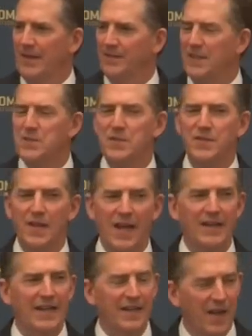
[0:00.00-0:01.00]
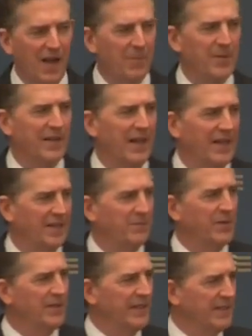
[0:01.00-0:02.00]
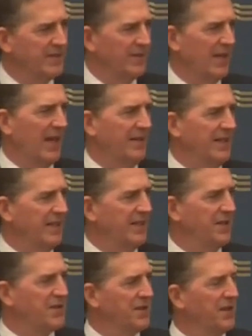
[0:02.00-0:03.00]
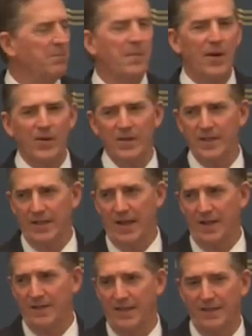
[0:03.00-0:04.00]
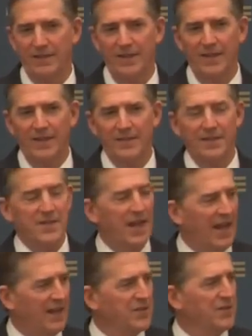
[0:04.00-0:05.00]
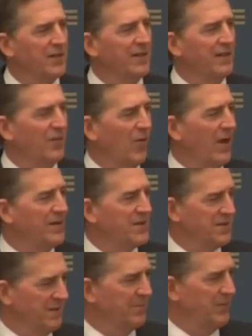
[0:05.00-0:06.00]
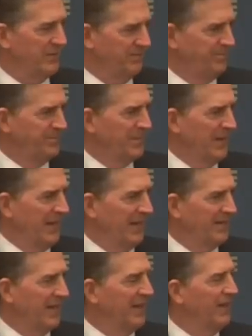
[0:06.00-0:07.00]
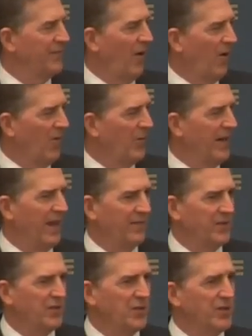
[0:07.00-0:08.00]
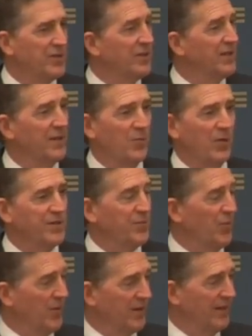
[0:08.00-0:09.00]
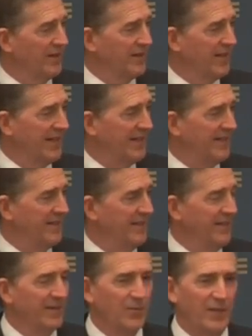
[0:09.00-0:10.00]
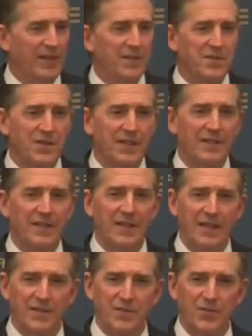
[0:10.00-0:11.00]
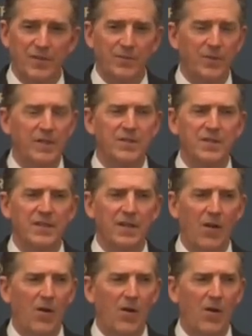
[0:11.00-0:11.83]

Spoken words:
This is not a complicated political idea, it's an American idea that's actually quite simple. And that if all we have to do is look at what's working today, we can see it in history, we can see it